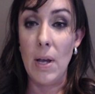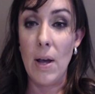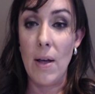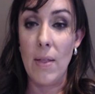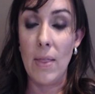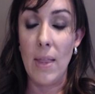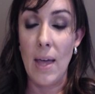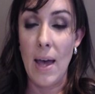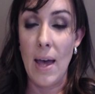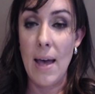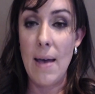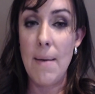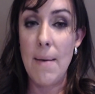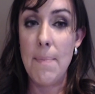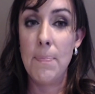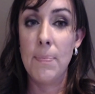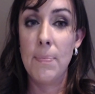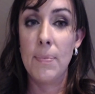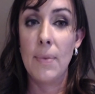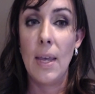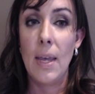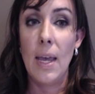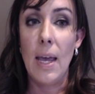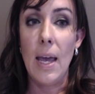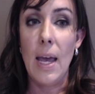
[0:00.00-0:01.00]
on that.
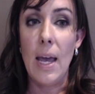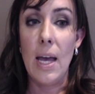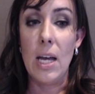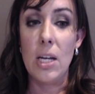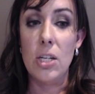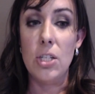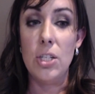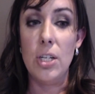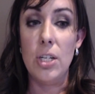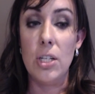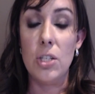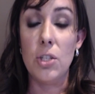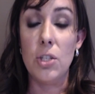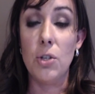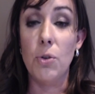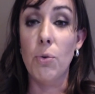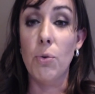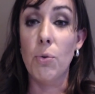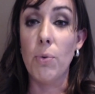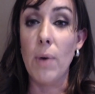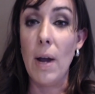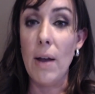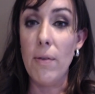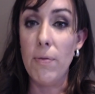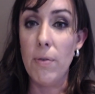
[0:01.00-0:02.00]
And she is
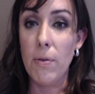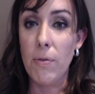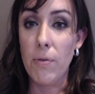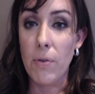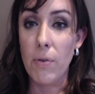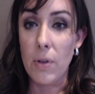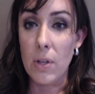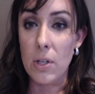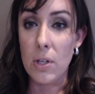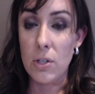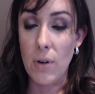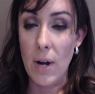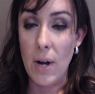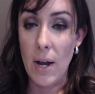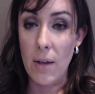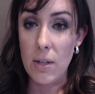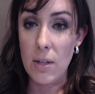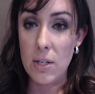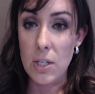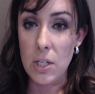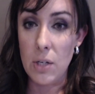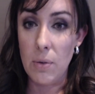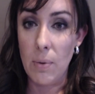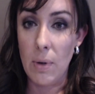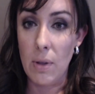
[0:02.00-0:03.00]
grateful for the trial that
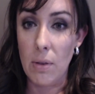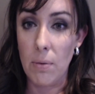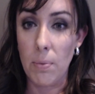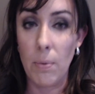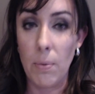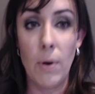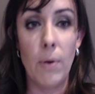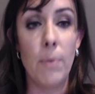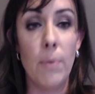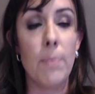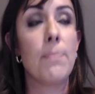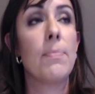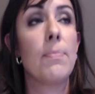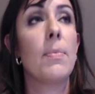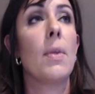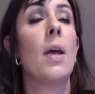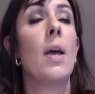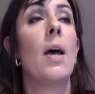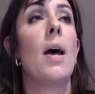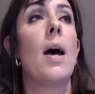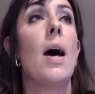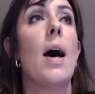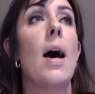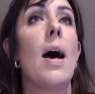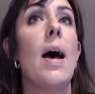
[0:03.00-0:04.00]
she went through.
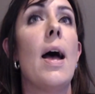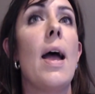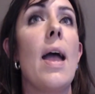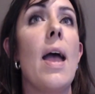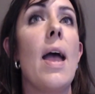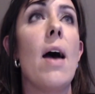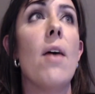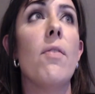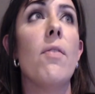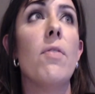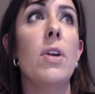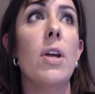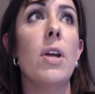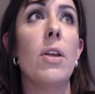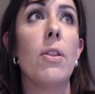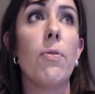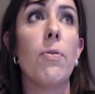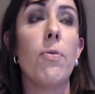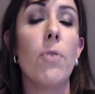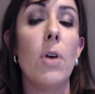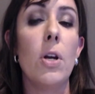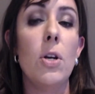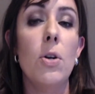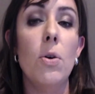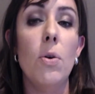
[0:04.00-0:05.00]
I have another
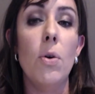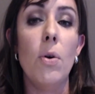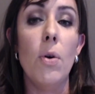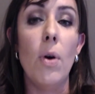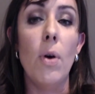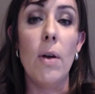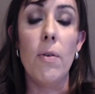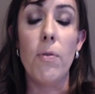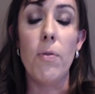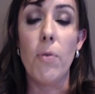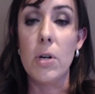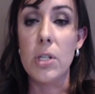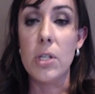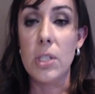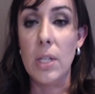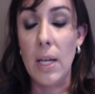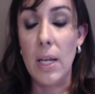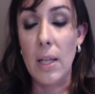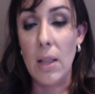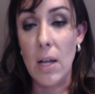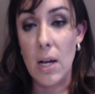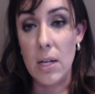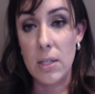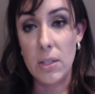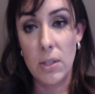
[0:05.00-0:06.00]
friend who unfortunately
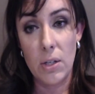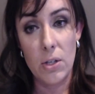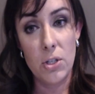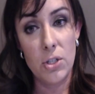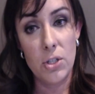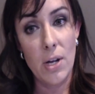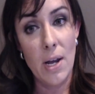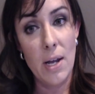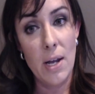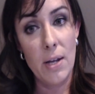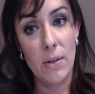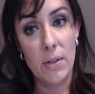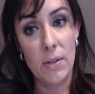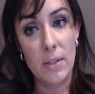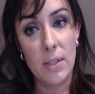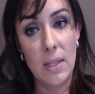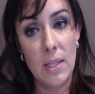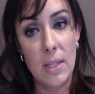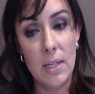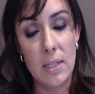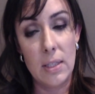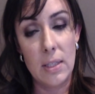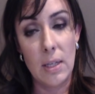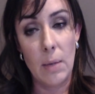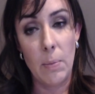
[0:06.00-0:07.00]
lost their child
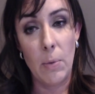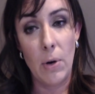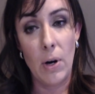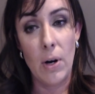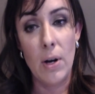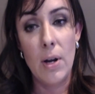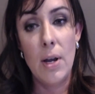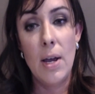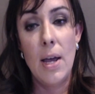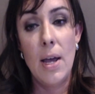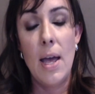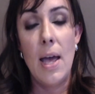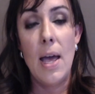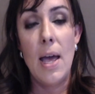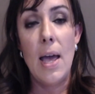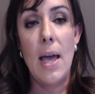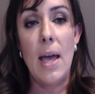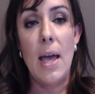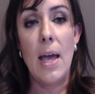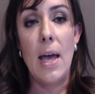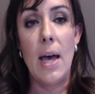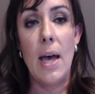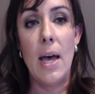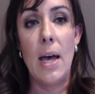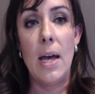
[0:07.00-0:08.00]
this summer,
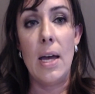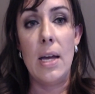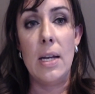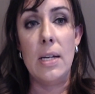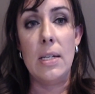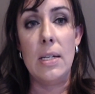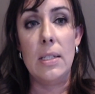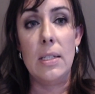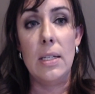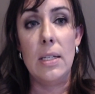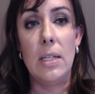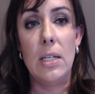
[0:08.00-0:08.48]
and